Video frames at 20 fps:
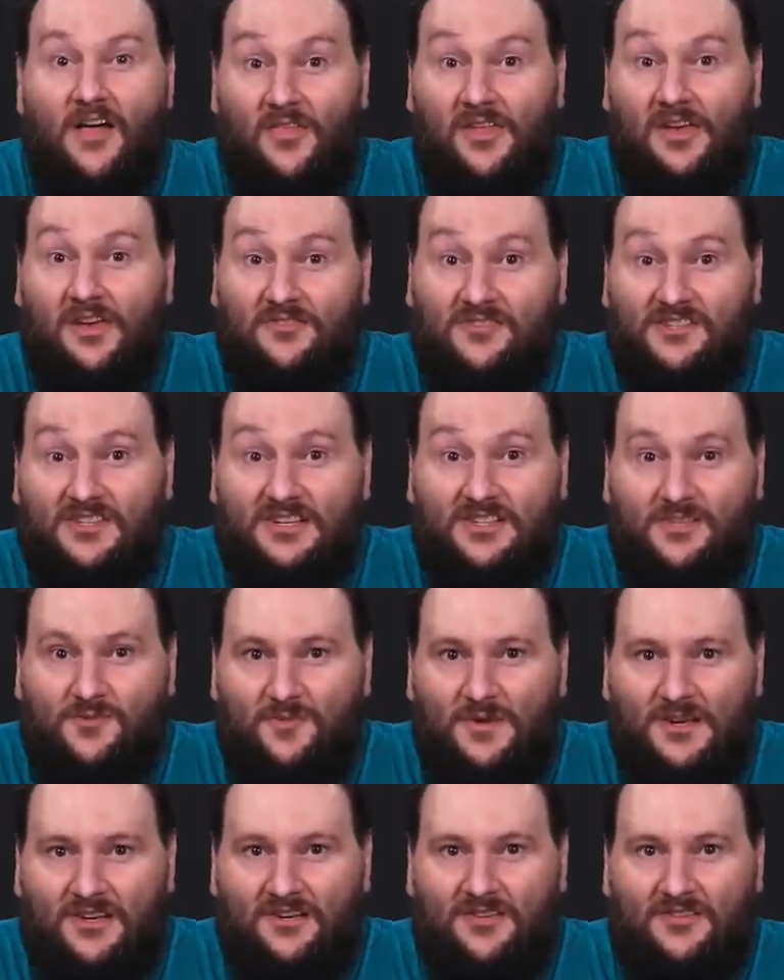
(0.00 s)
They have since
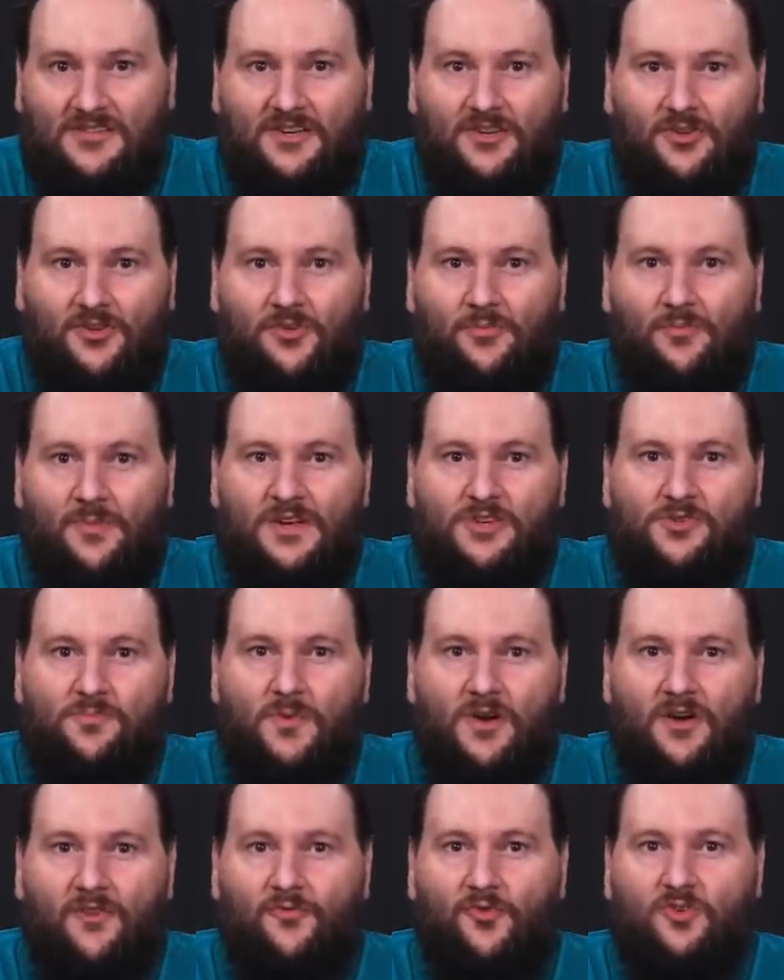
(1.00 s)
been considered the
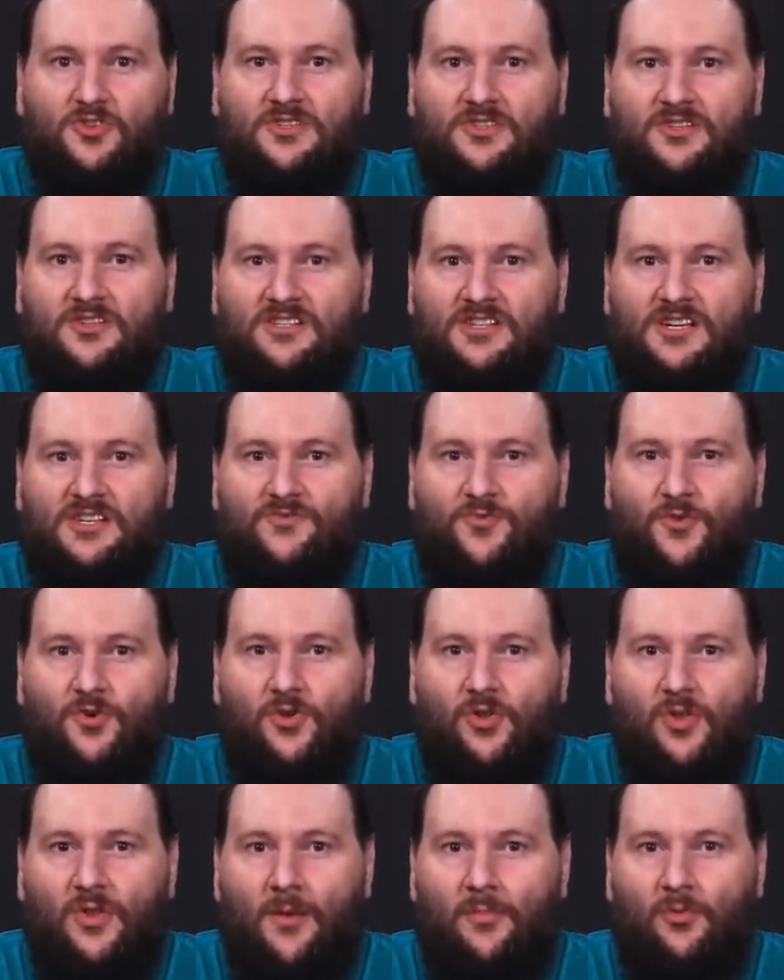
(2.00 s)
benchmark for successful
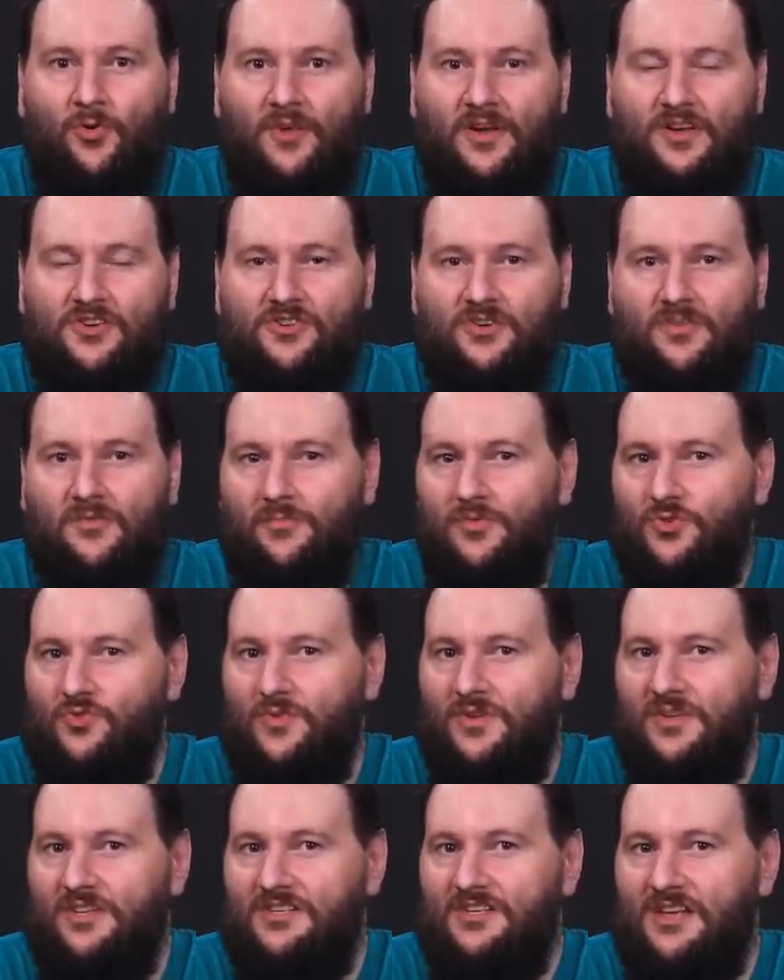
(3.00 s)
collaboration
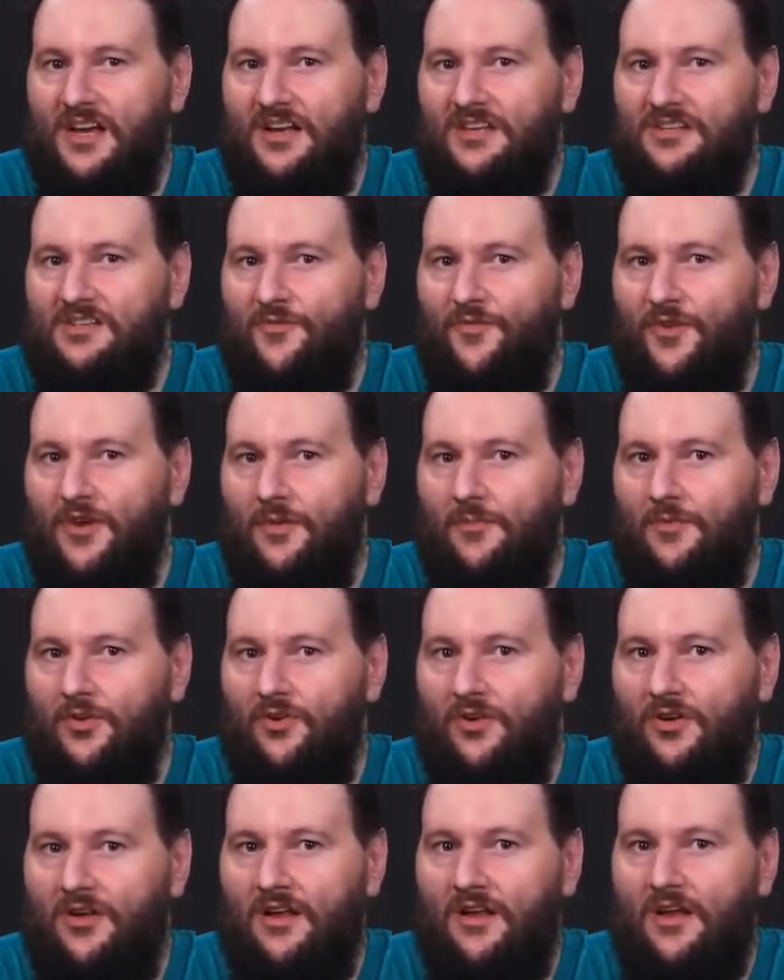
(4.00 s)
between the scientific
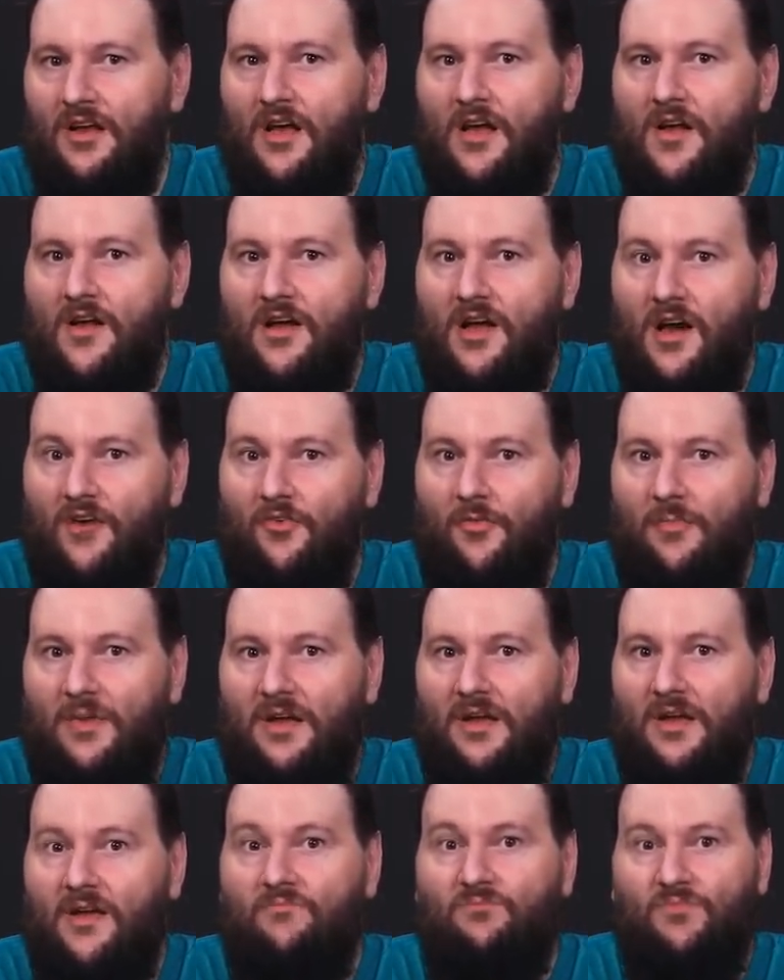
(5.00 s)
community,
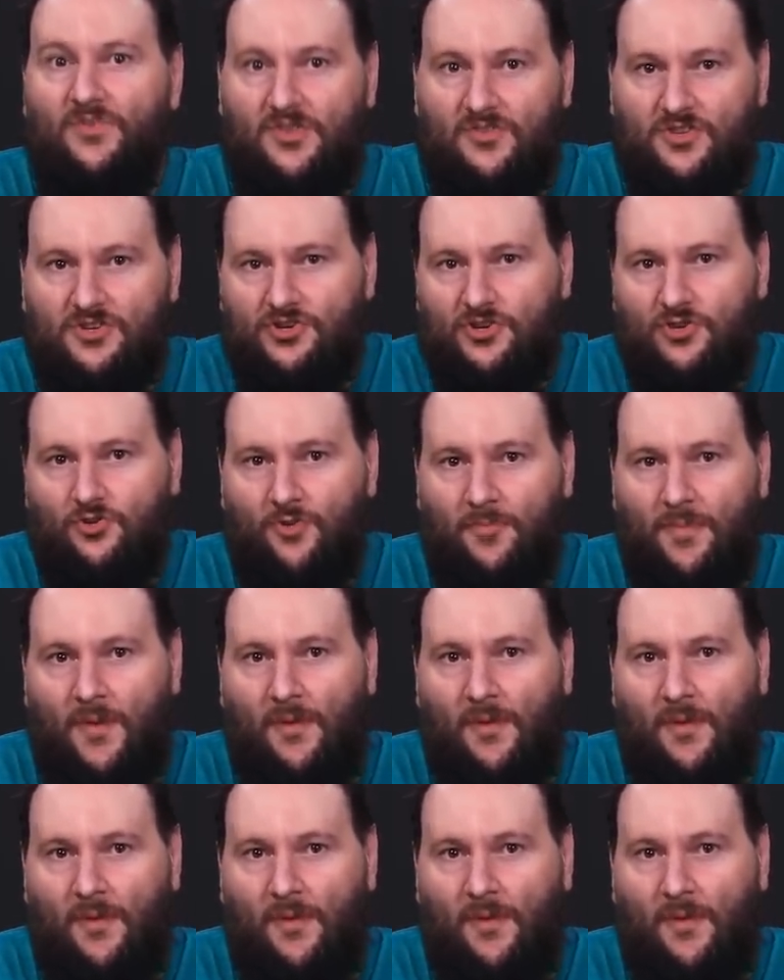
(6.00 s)
government, and the general